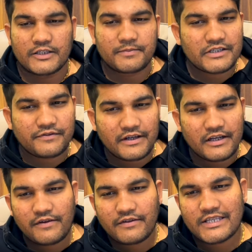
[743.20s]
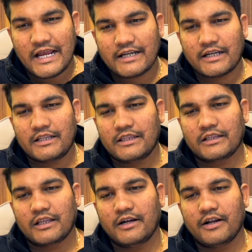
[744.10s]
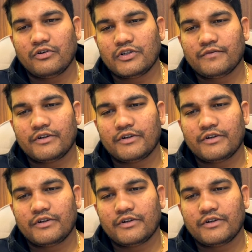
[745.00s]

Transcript: Specifically with Saturn in the third house,